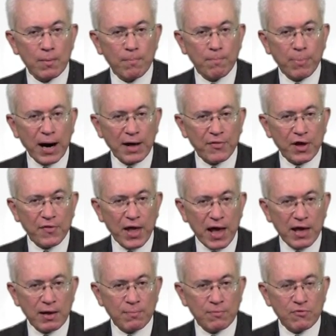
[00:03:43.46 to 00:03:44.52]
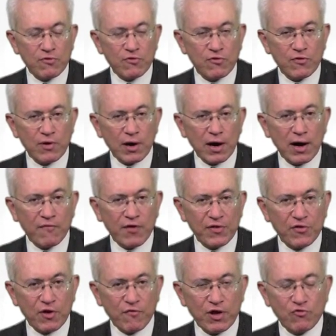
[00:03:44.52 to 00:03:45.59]
by the names of
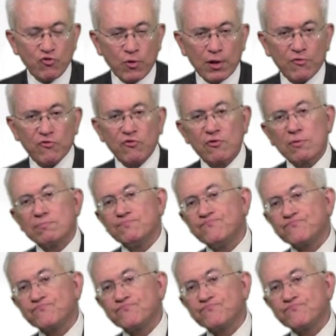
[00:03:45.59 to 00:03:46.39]
individuals.